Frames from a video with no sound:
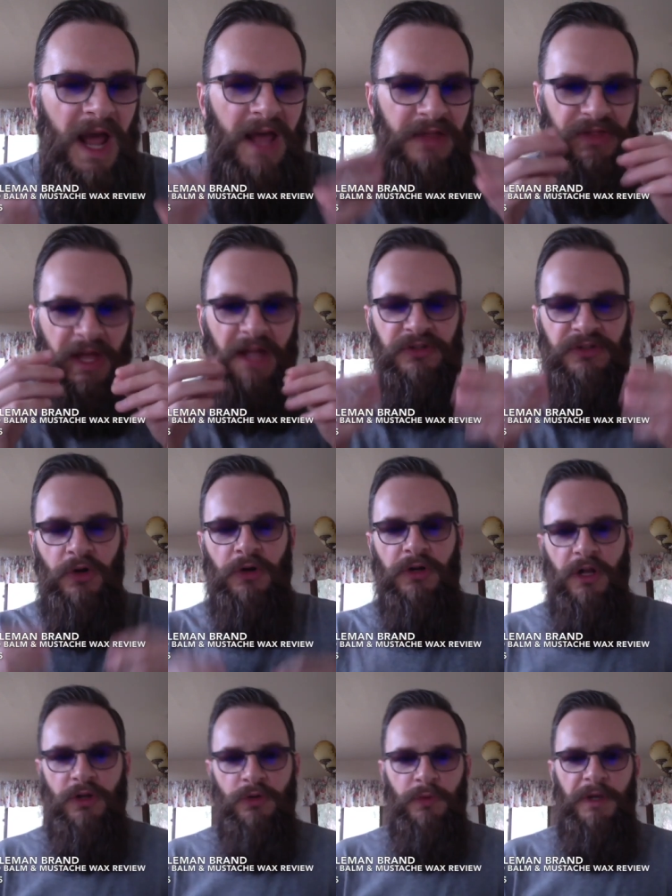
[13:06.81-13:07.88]
add that dark
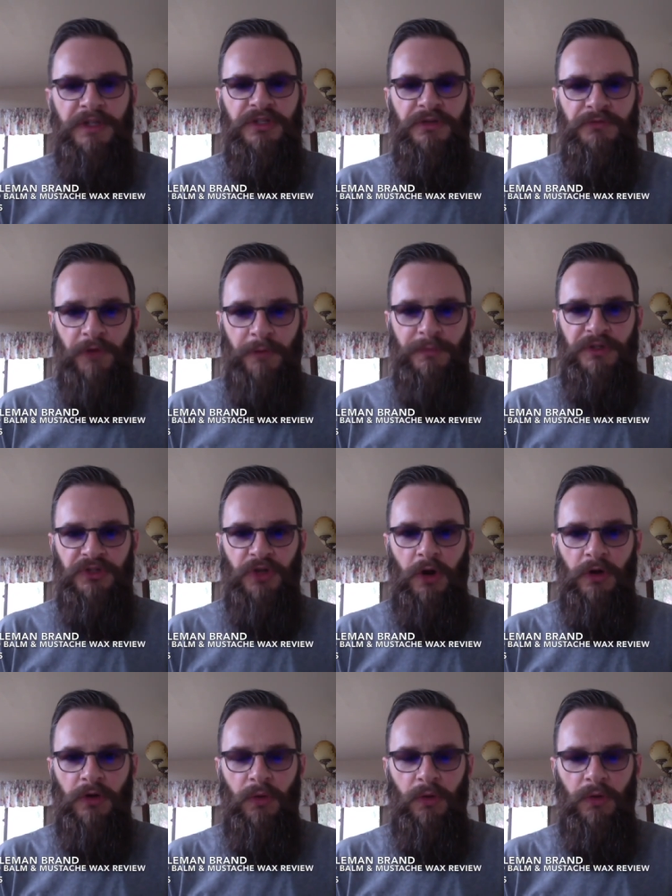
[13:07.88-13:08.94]
coloration from the
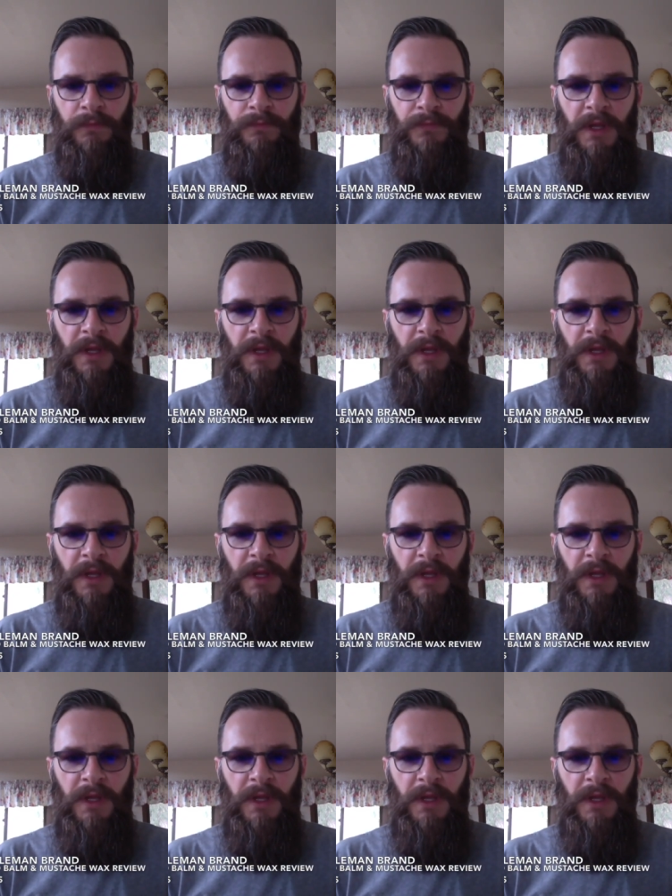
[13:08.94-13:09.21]
charcoal.